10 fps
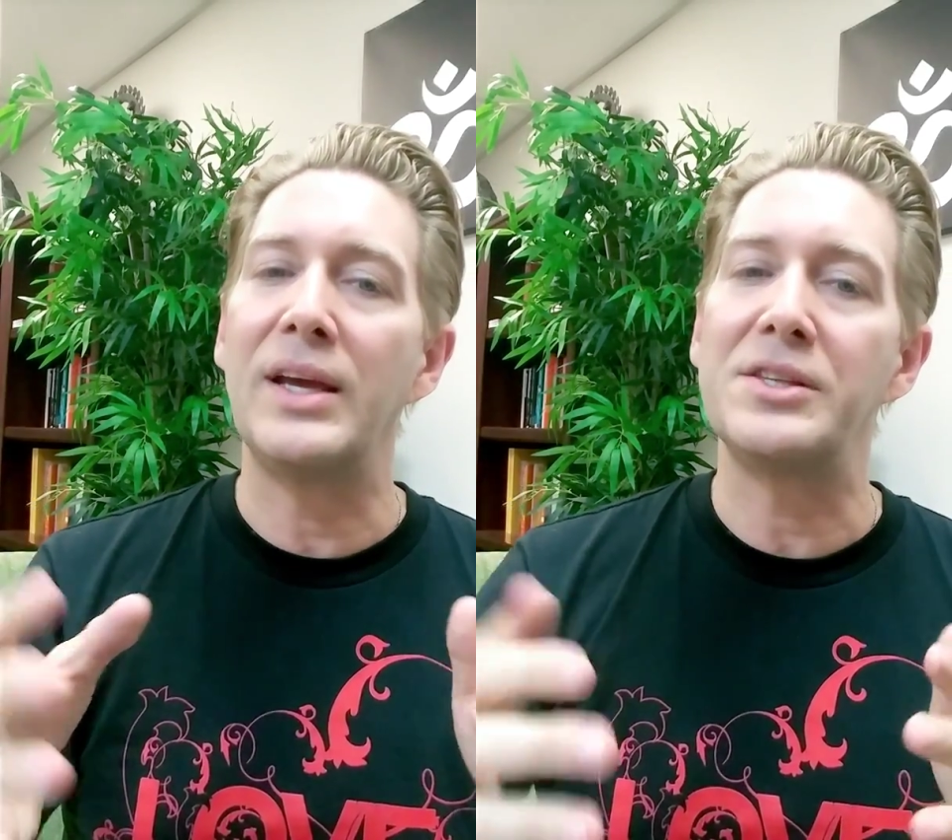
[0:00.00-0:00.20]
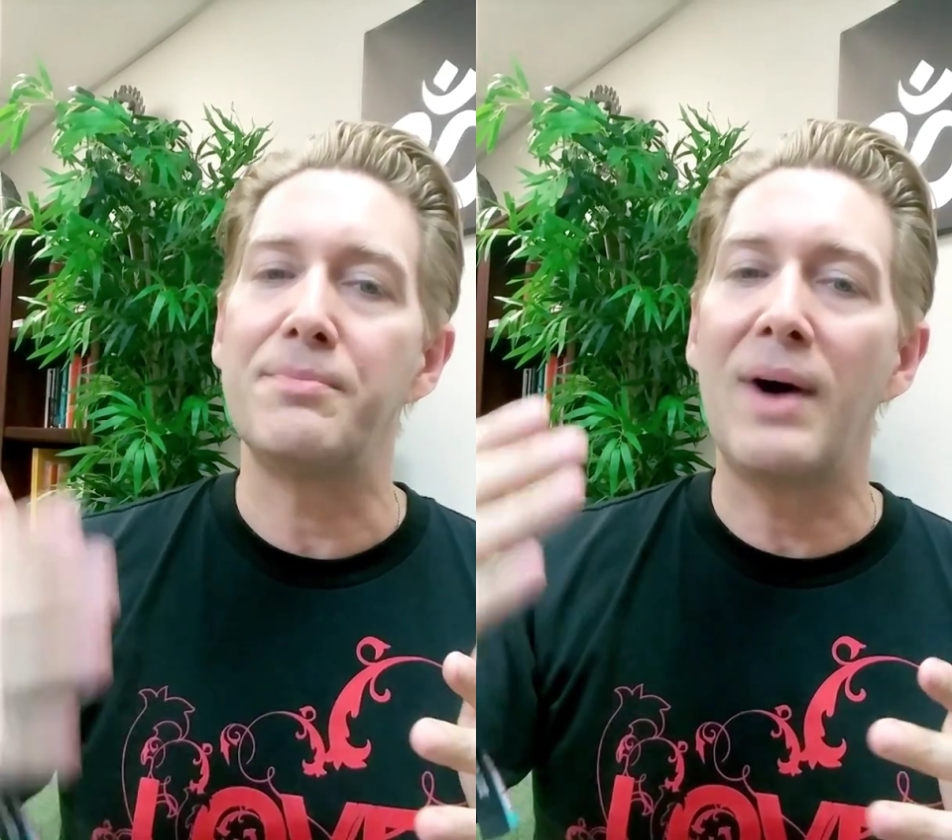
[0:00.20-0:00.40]

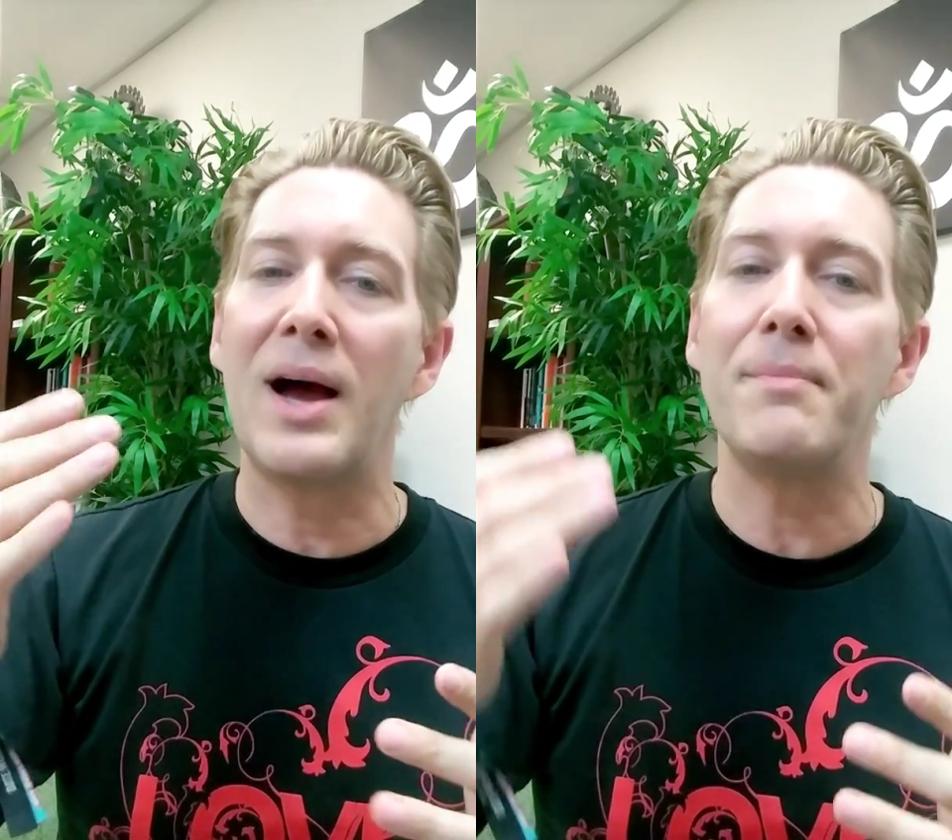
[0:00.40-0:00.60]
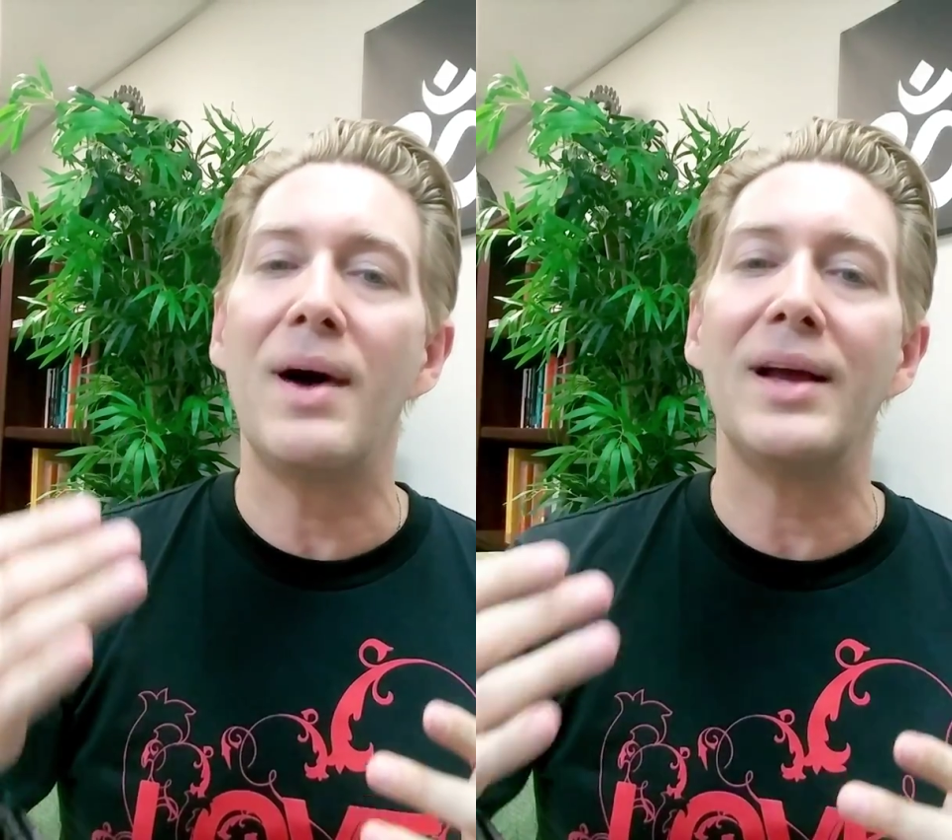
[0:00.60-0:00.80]
is
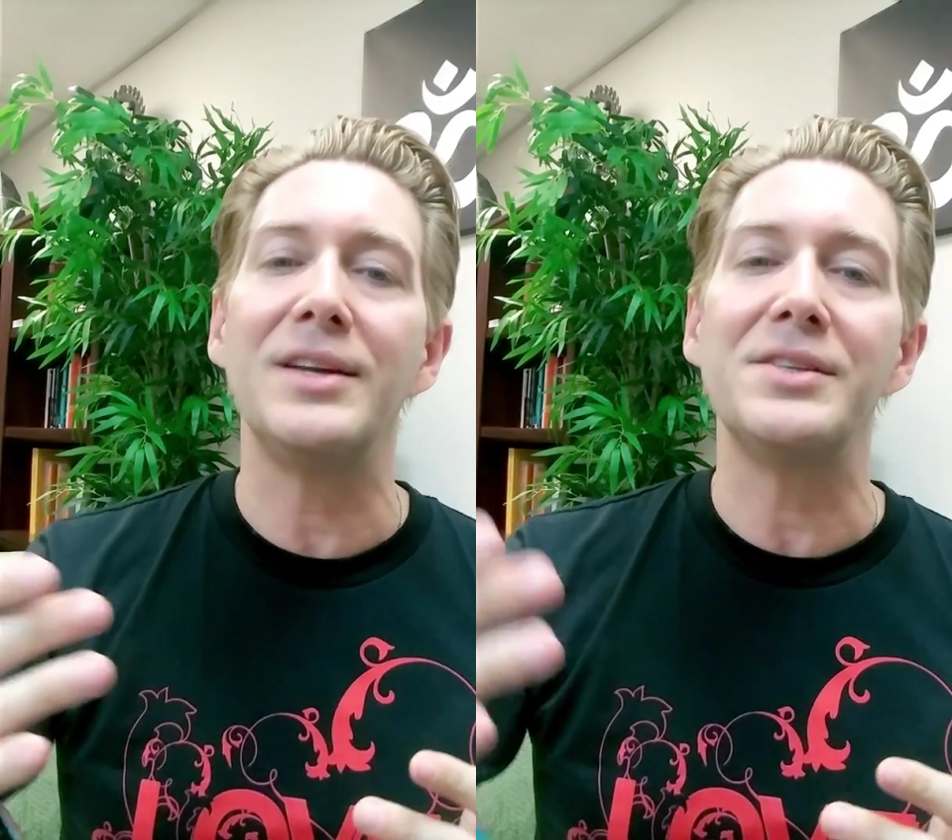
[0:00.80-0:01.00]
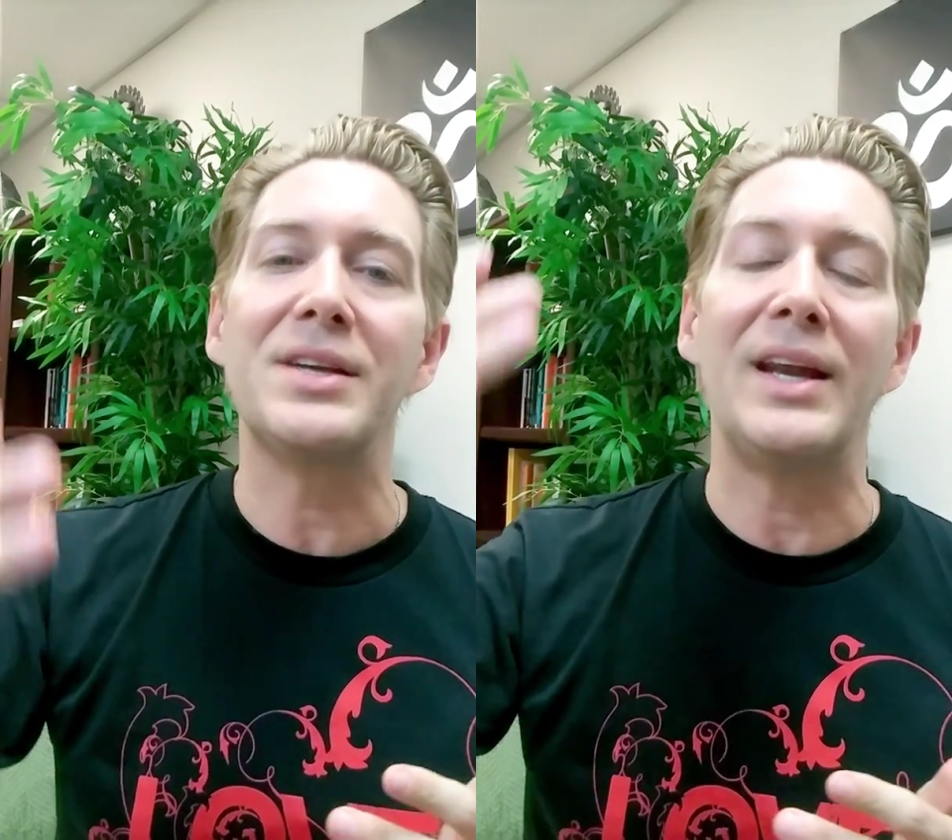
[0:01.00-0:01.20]
my mind
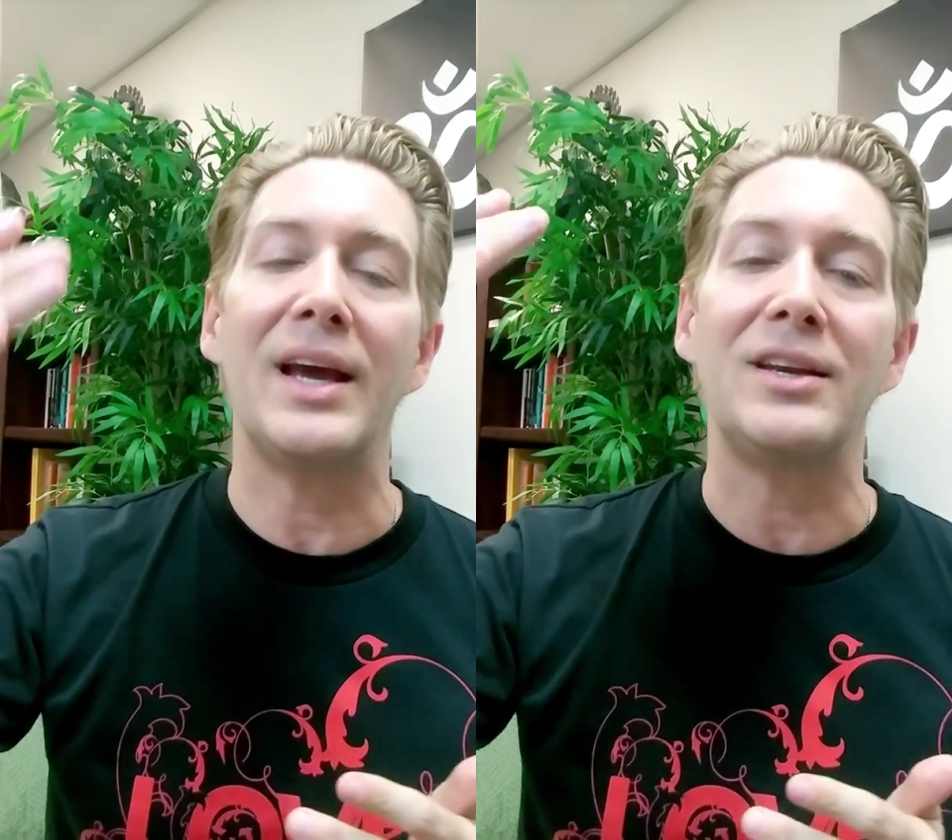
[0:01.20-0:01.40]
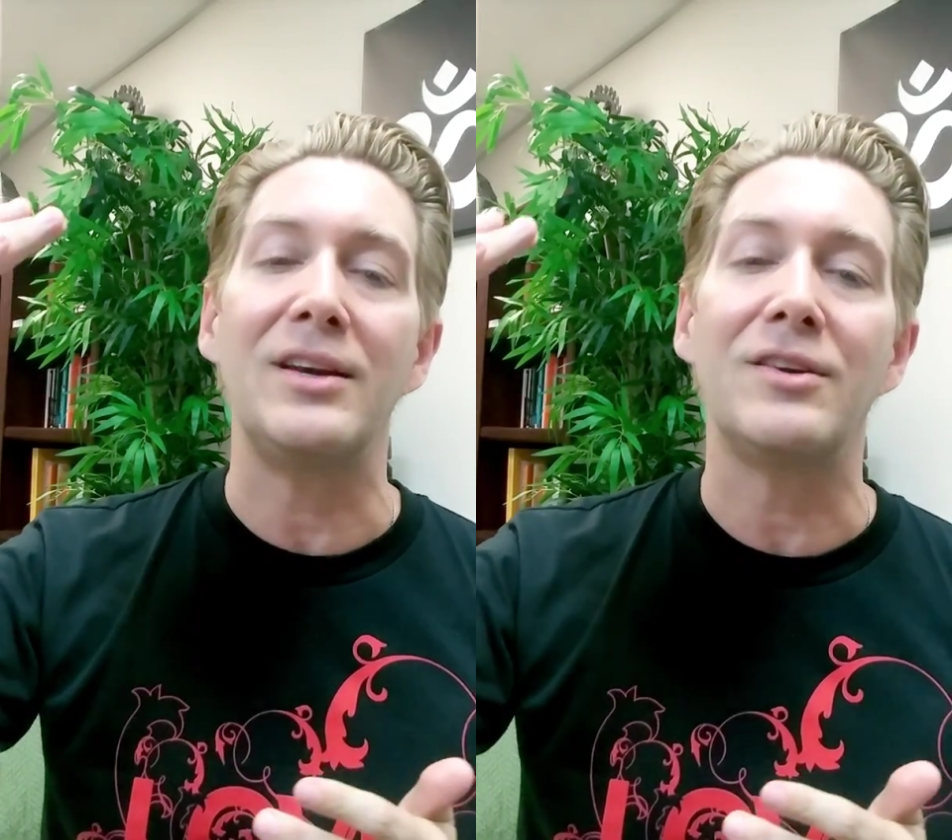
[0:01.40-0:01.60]
is connecting